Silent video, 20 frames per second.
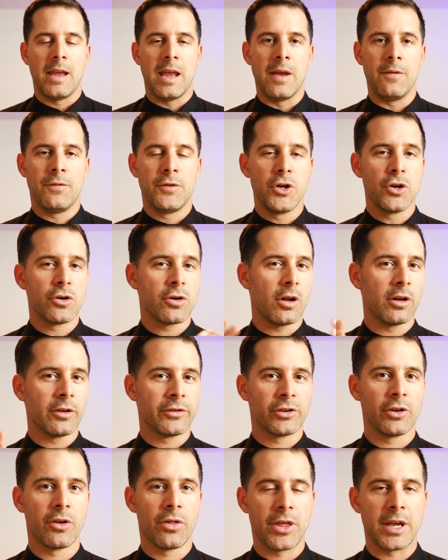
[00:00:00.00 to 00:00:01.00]
If you're
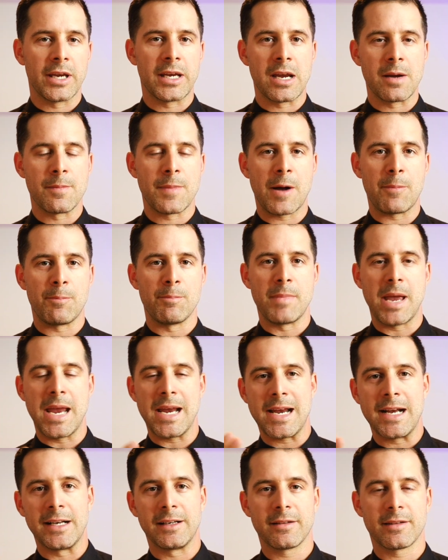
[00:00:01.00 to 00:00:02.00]
also thinking about
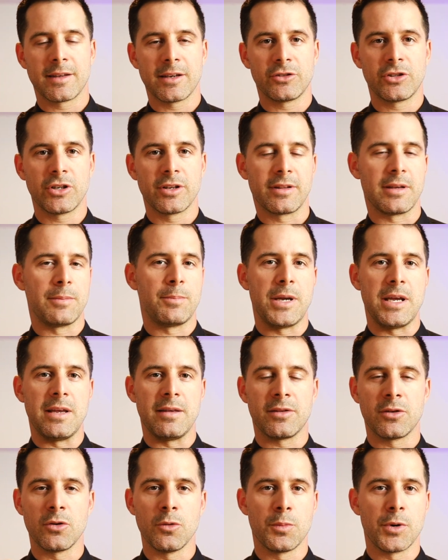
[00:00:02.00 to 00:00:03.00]
making decisions, it'd be
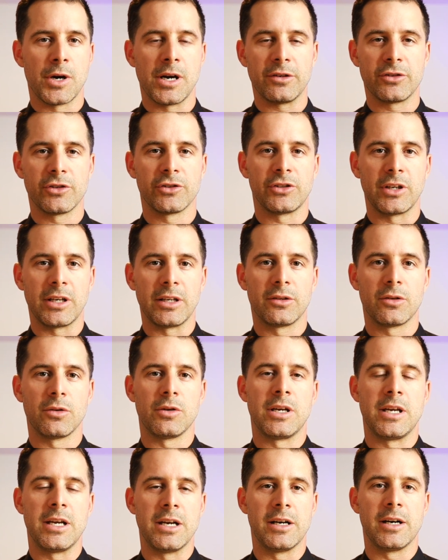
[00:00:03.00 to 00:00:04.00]
super interesting to
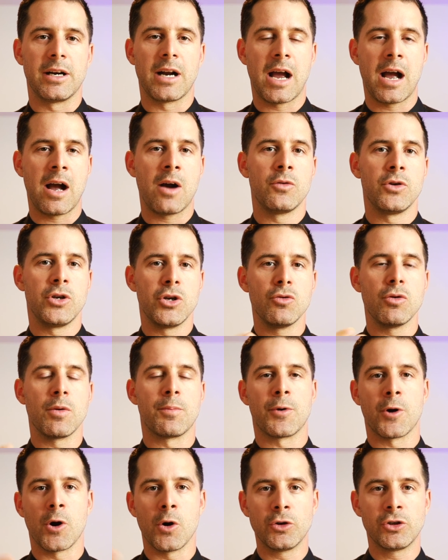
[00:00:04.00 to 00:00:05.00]
hear how
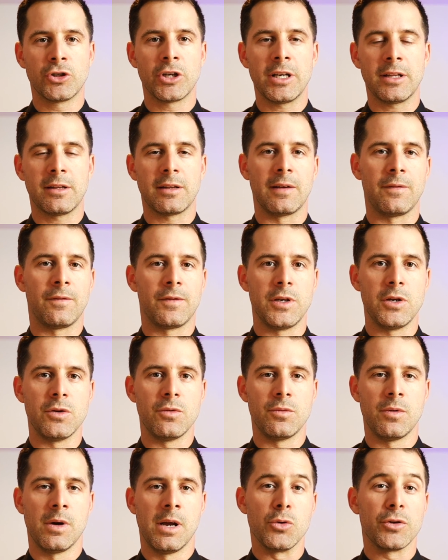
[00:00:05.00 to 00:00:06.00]
you approach it. If
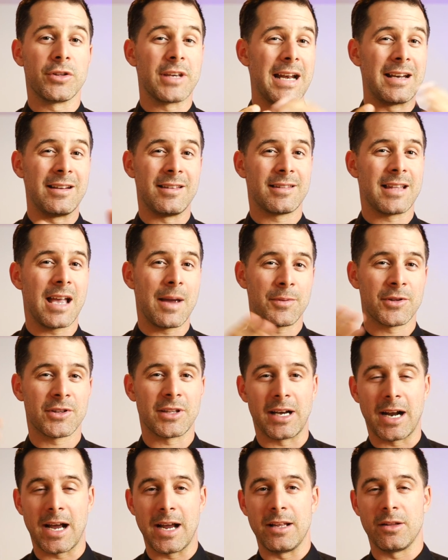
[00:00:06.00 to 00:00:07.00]
you use any steps
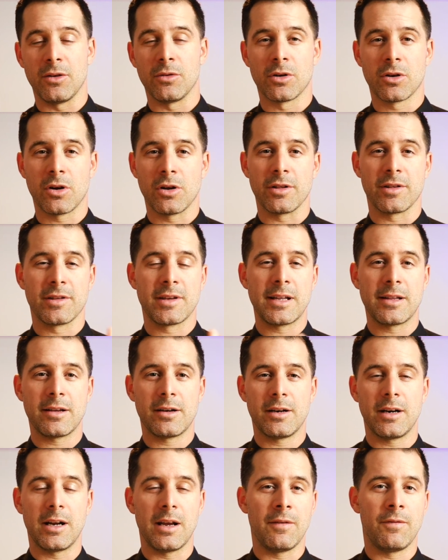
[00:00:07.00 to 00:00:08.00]
that I don't
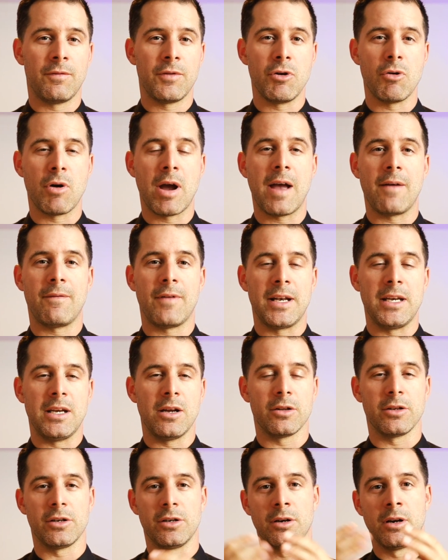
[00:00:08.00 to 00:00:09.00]
consider, if you have
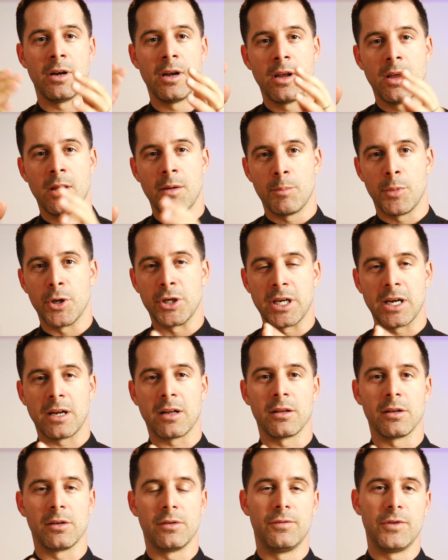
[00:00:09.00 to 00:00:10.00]
any other
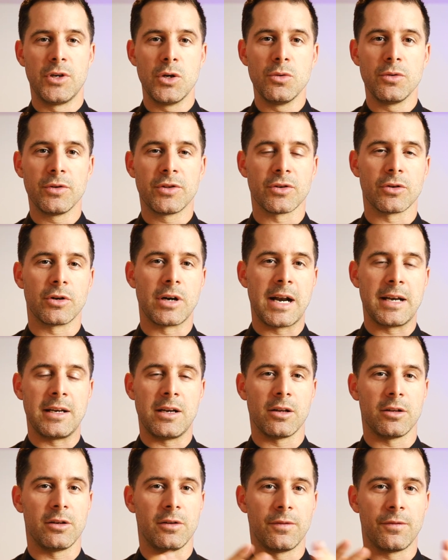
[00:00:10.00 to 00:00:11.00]
particular views or
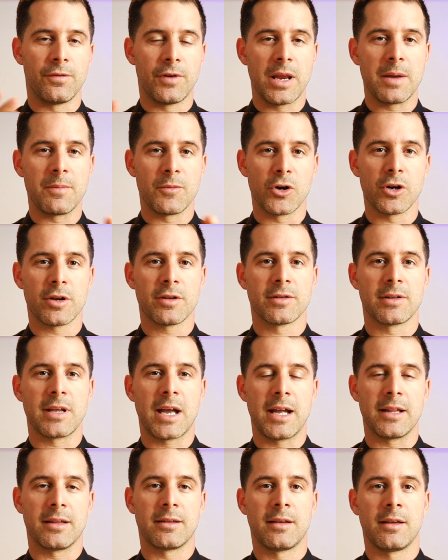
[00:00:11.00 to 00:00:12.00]
any other frameworks
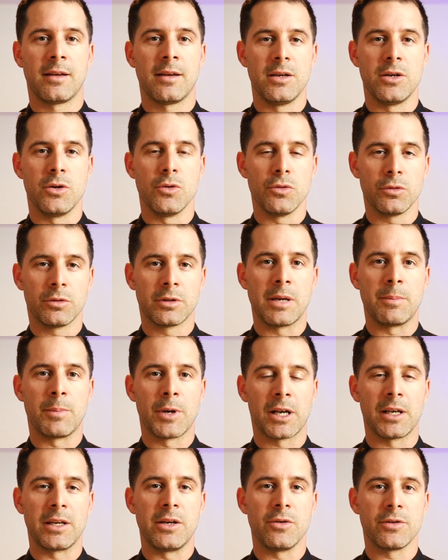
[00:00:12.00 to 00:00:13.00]
that you
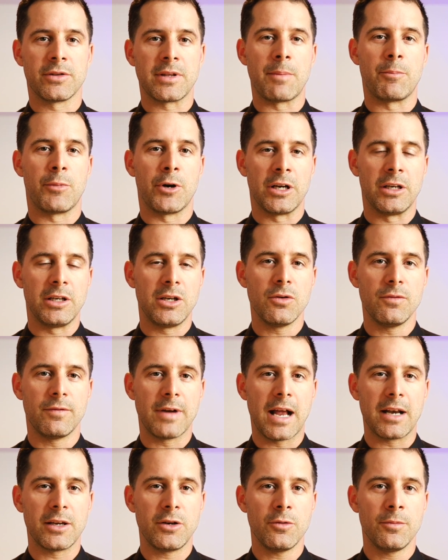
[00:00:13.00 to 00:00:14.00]
typically use that bring you
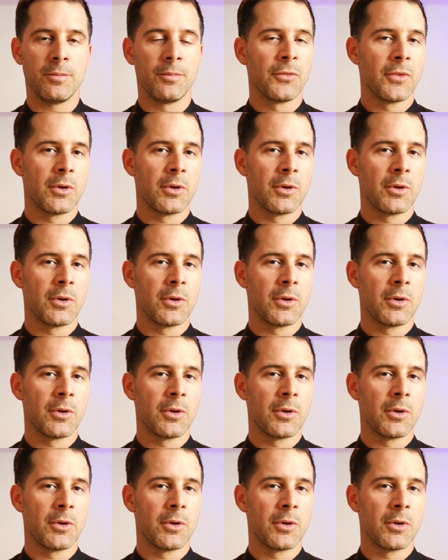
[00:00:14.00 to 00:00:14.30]
value,